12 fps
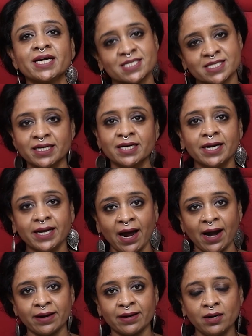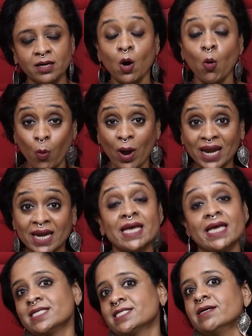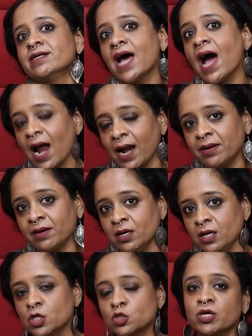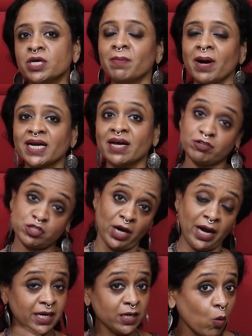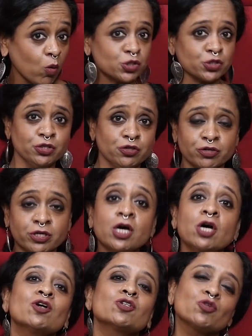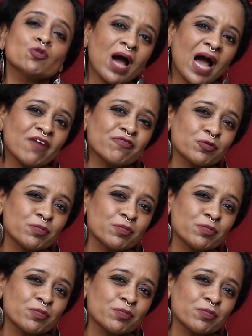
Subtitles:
a single dad. Well, he is a dad, so he might have a child or children, so you have to